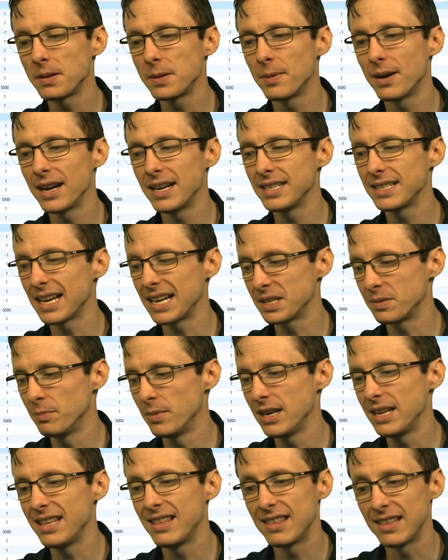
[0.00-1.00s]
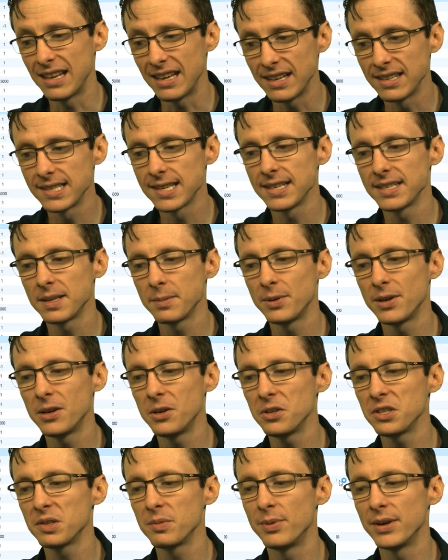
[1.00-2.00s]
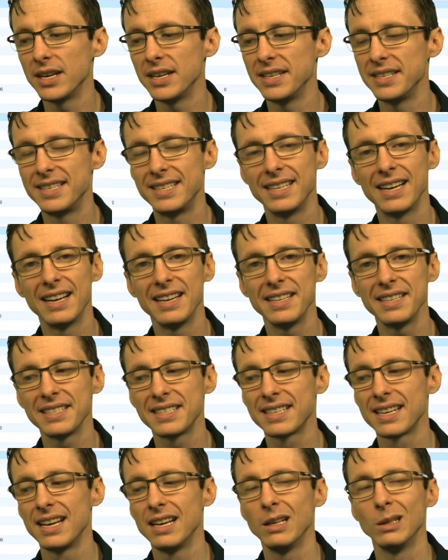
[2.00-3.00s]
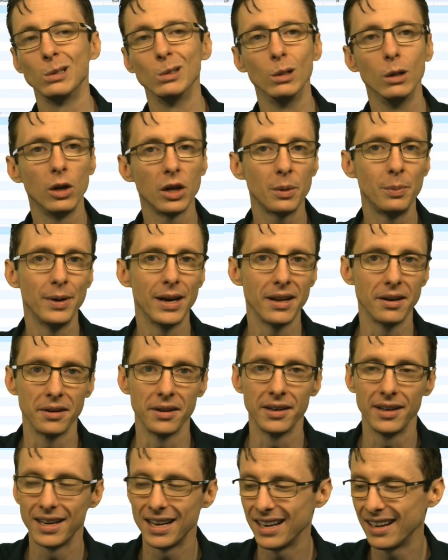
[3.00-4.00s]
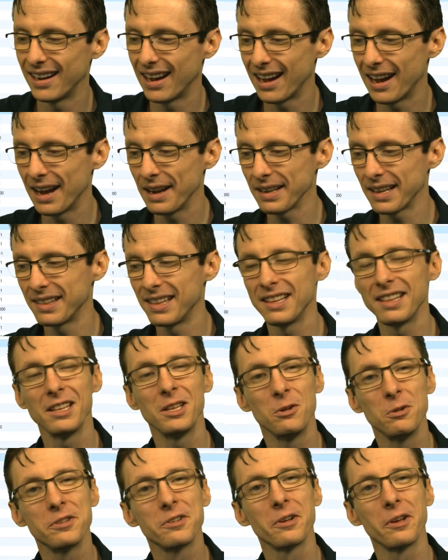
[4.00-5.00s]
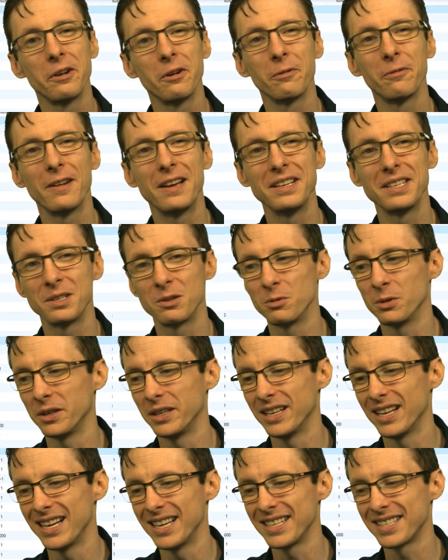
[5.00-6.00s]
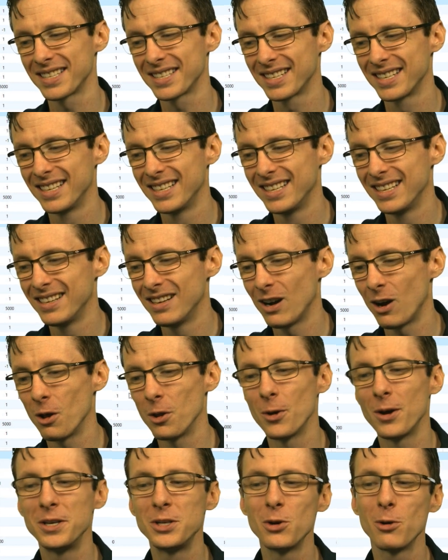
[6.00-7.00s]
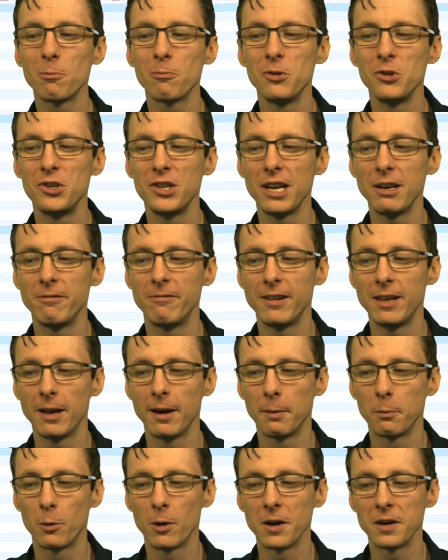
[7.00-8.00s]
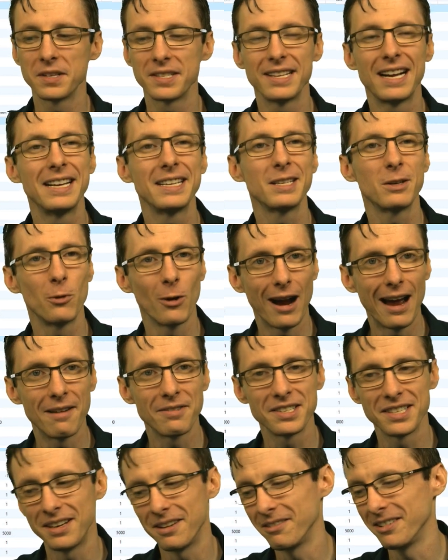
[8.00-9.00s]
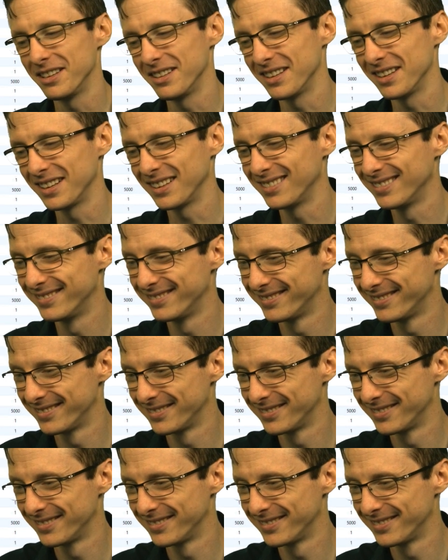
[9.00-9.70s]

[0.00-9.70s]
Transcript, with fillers: optimize as many things, I suppose, but it does look better. I, think the user interface is really nice. Although I do appreciate VMware's nice graphs and everything.